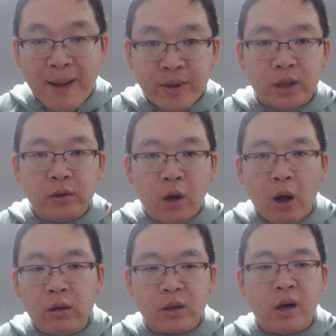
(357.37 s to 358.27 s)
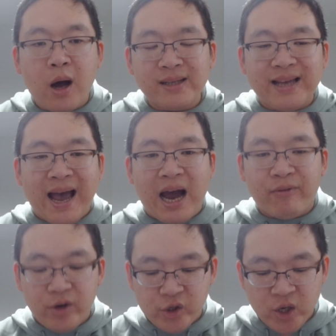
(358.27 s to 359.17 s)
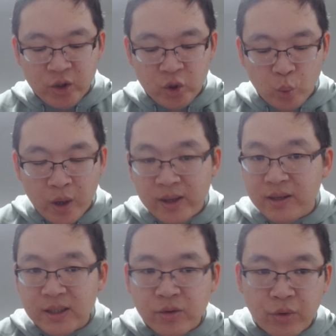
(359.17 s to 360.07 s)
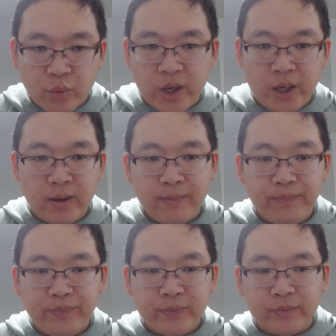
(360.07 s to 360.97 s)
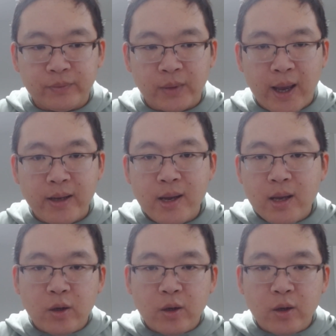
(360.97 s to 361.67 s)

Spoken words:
I'm going to dollar cost average into one of these three. Okay.